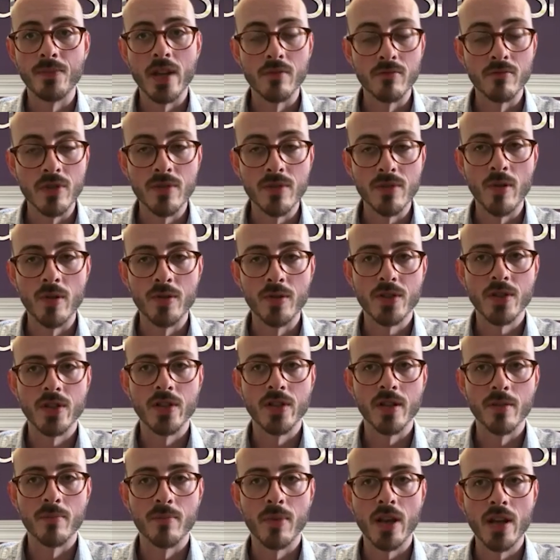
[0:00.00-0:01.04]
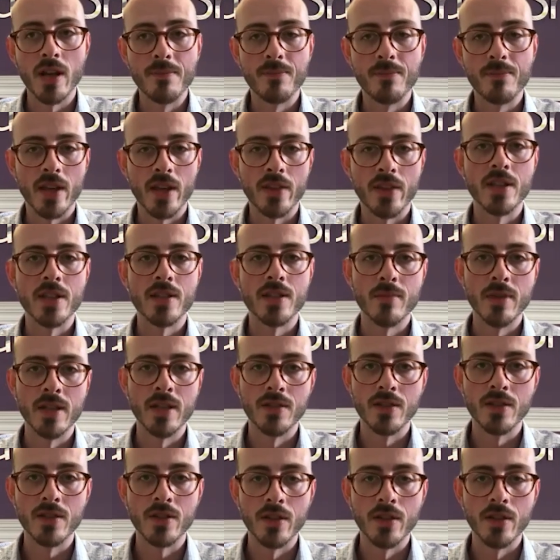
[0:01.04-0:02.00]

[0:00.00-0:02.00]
in response to the complaint. And this means